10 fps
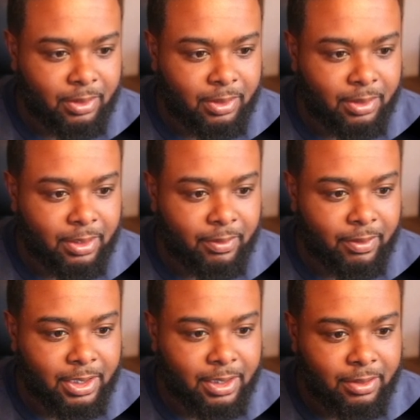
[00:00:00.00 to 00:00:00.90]
the
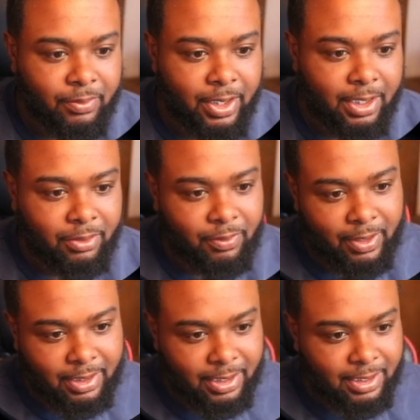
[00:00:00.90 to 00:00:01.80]
direction is right so if I
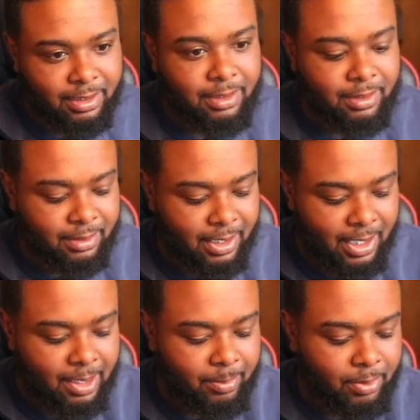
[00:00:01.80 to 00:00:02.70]
change this to
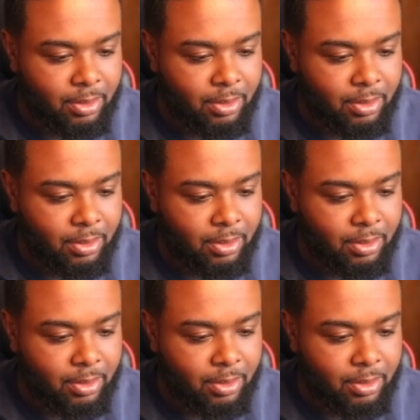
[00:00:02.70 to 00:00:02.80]
top